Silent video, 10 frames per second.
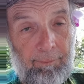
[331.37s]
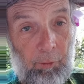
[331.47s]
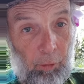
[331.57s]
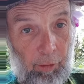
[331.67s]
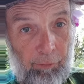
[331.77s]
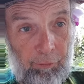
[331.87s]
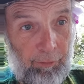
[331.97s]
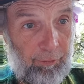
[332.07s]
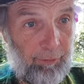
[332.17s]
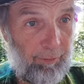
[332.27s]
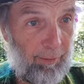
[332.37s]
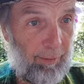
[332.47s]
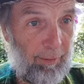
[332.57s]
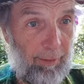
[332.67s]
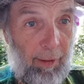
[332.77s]
Causes
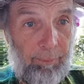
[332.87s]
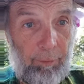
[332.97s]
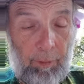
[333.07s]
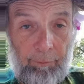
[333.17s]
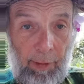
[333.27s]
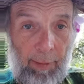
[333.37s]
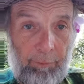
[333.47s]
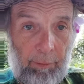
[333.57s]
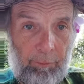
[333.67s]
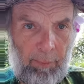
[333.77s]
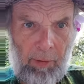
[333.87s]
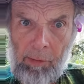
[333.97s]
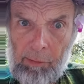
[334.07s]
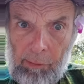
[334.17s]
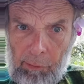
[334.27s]
uproar of laughter from the
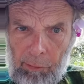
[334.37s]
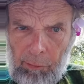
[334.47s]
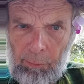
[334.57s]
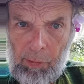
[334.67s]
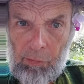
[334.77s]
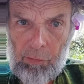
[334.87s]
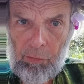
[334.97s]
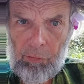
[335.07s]
suspicious.